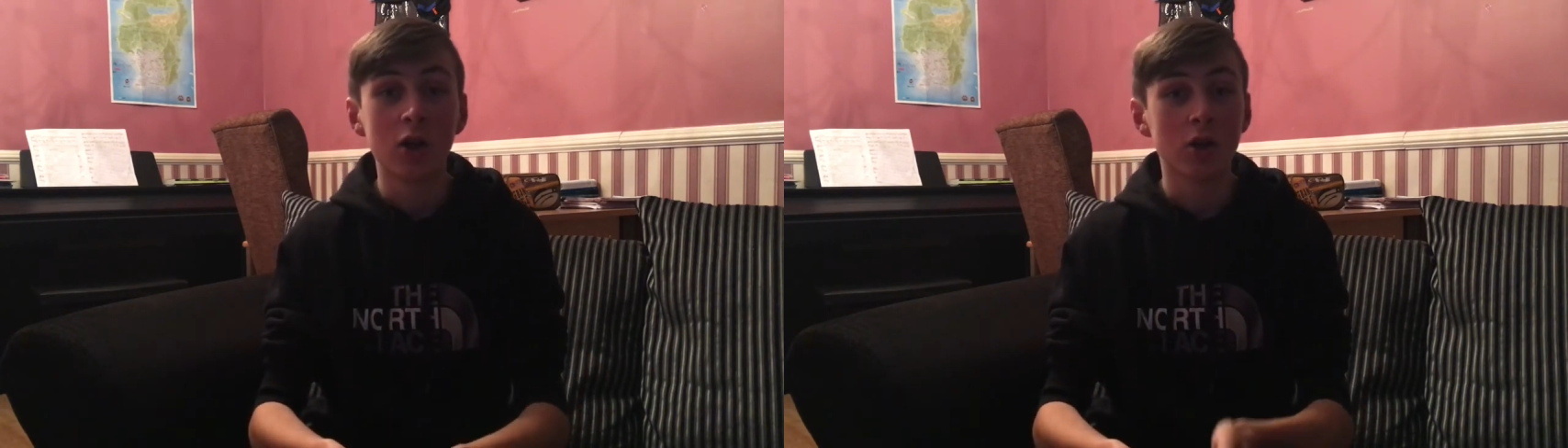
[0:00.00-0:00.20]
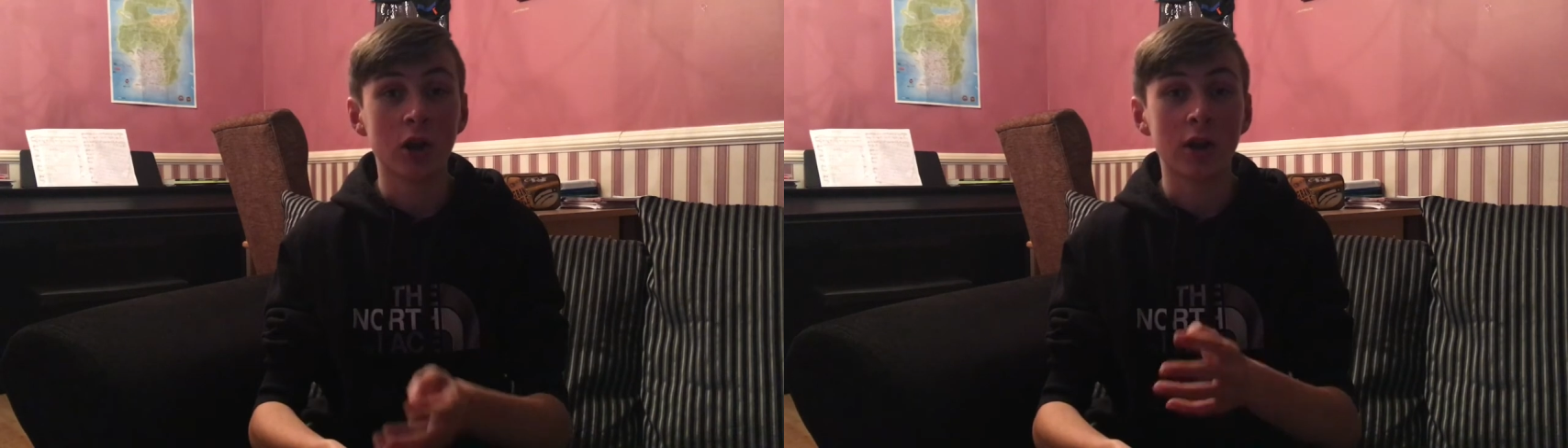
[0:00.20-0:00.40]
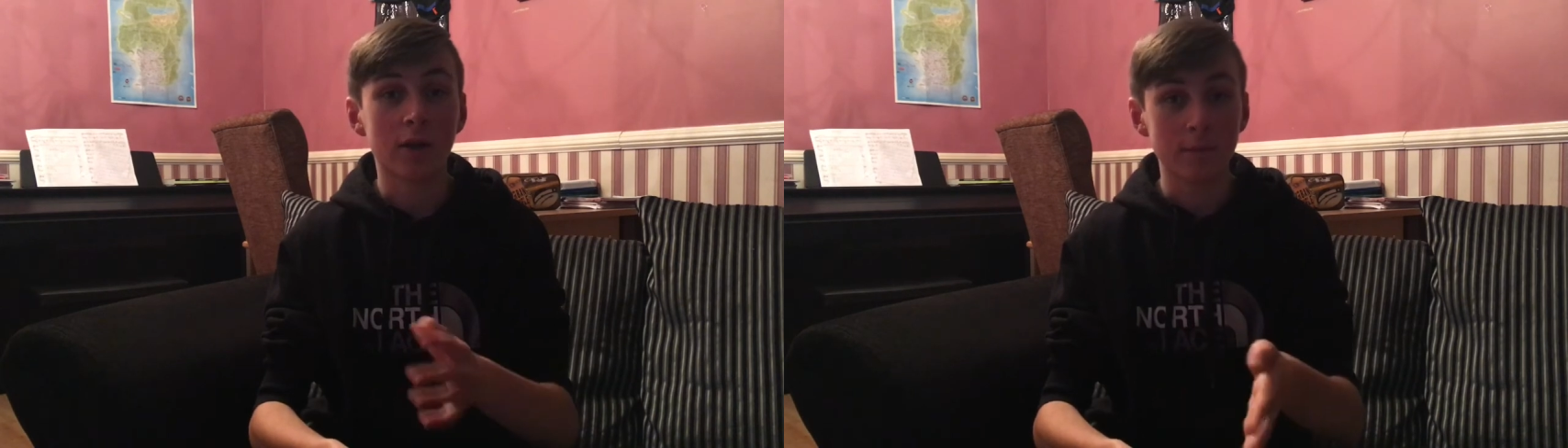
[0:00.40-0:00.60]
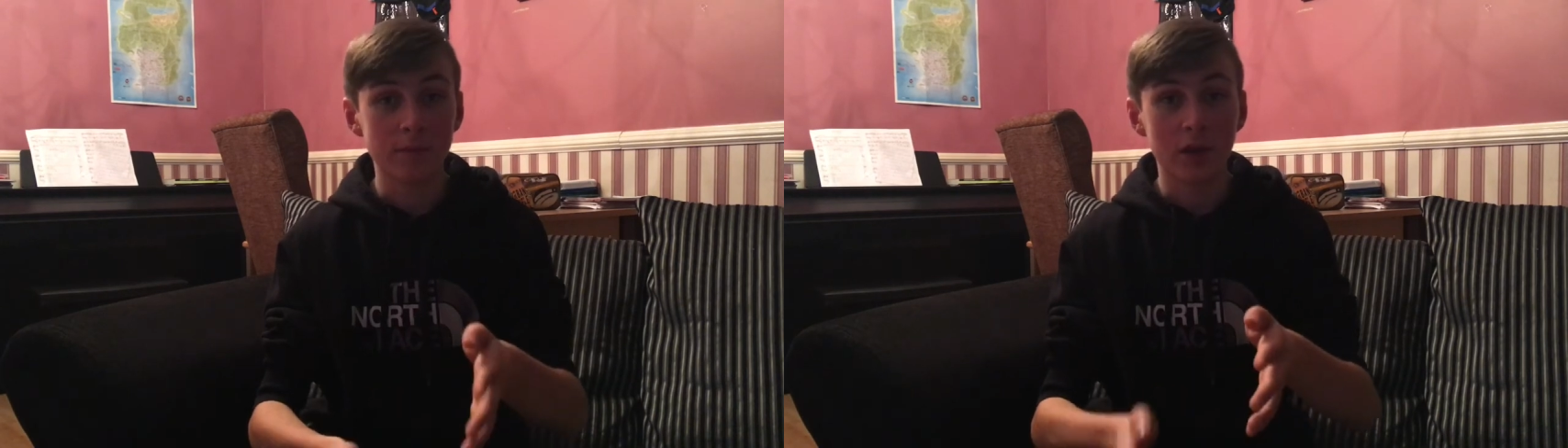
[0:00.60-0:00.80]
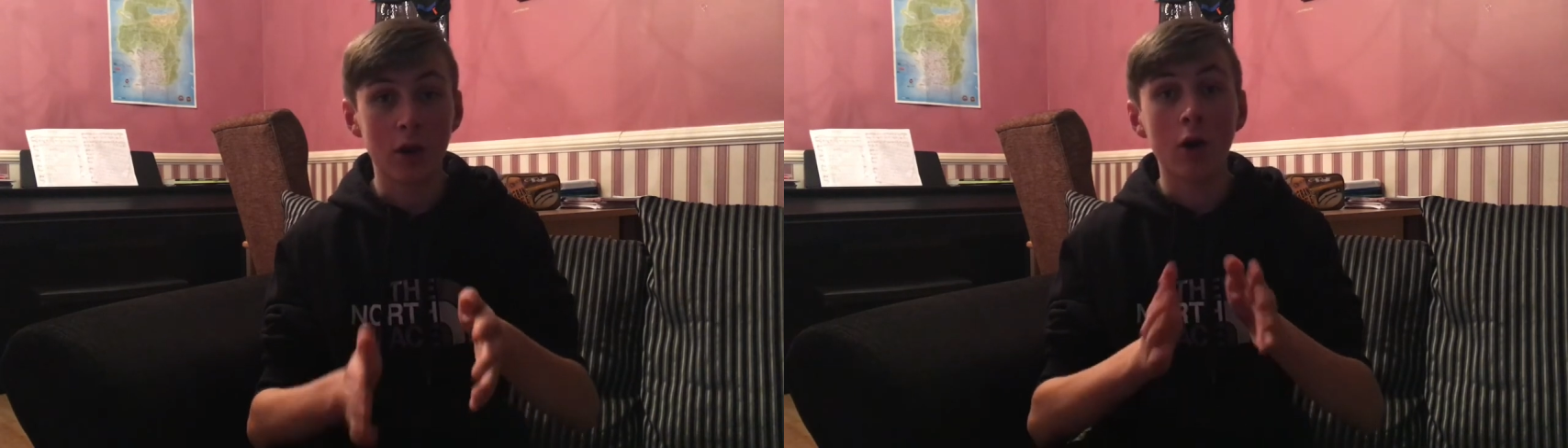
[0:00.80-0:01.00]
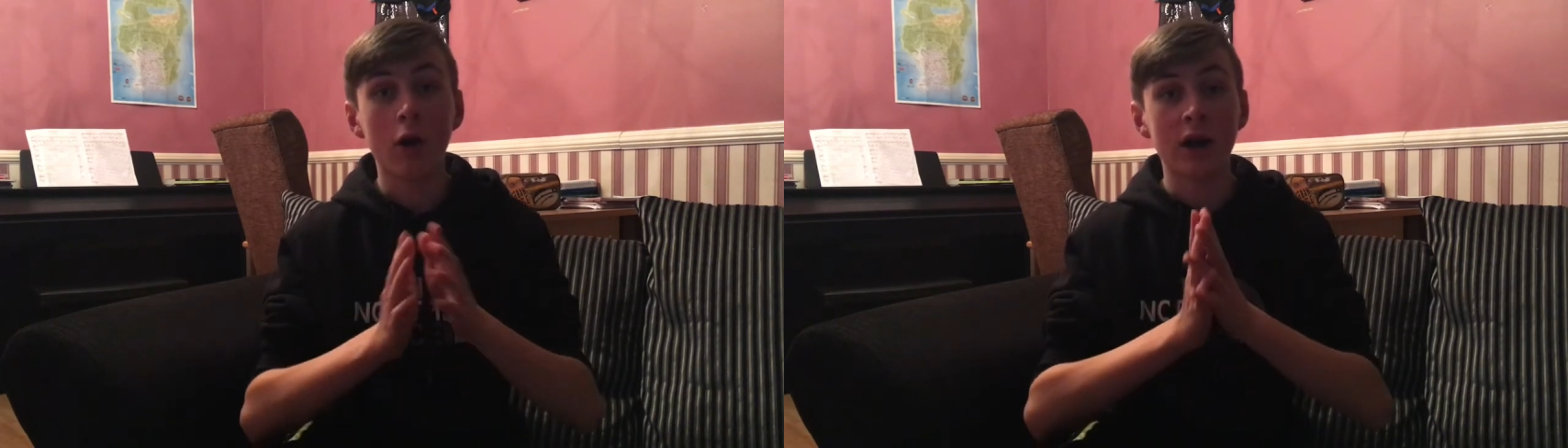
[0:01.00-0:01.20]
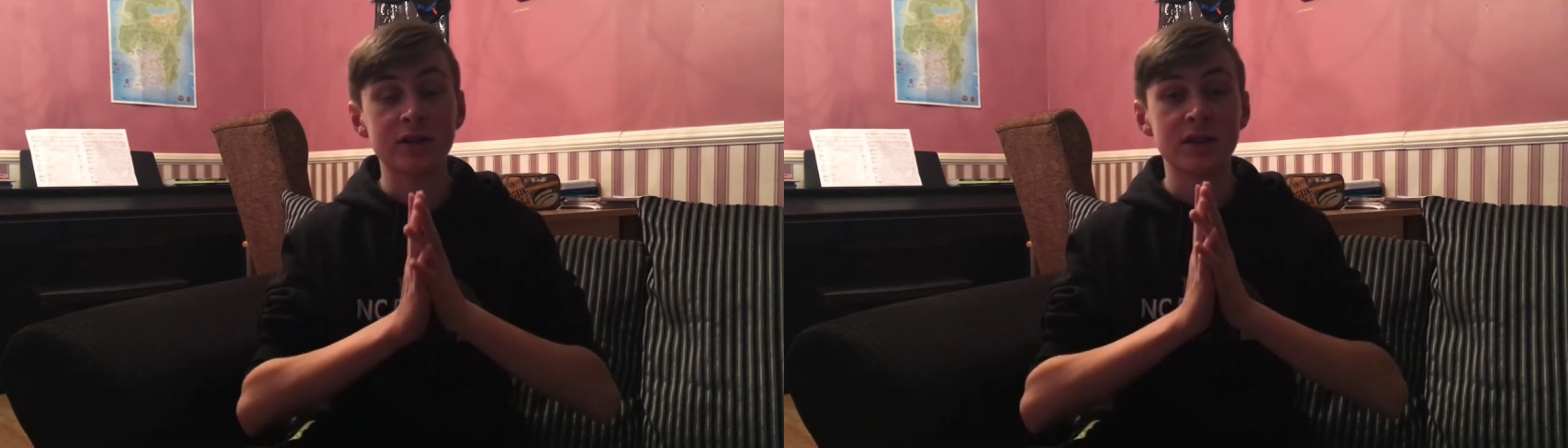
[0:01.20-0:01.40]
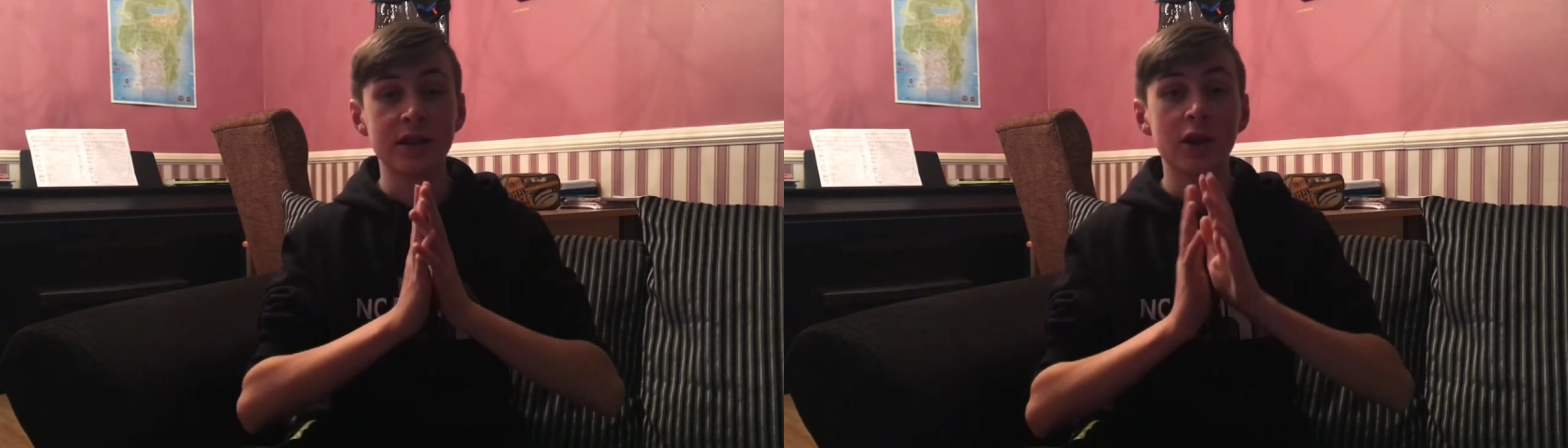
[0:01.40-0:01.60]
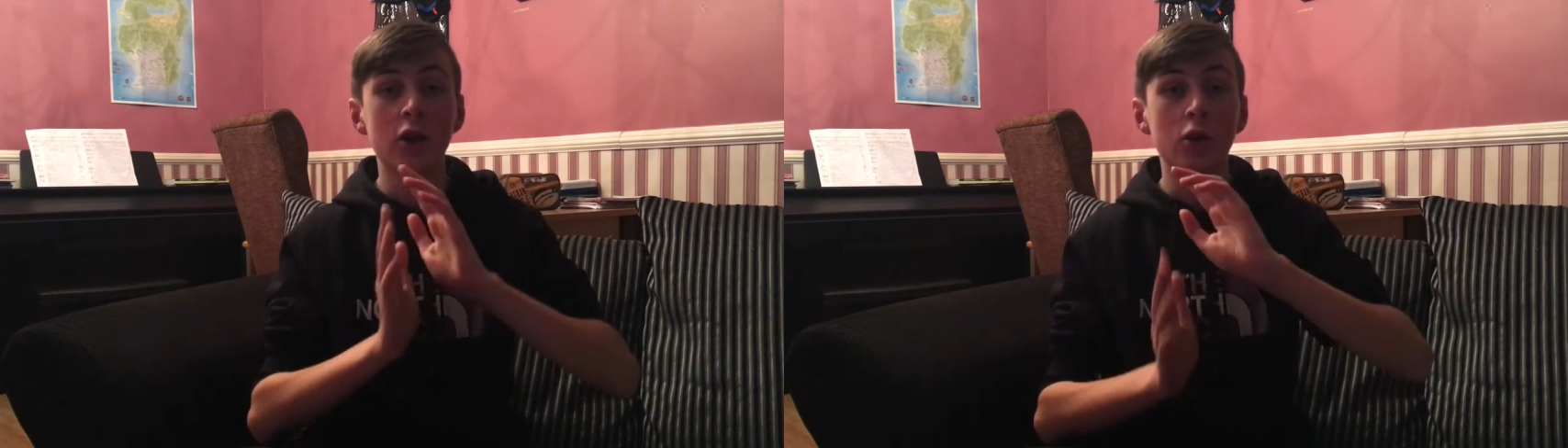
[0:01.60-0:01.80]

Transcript: Like, actually,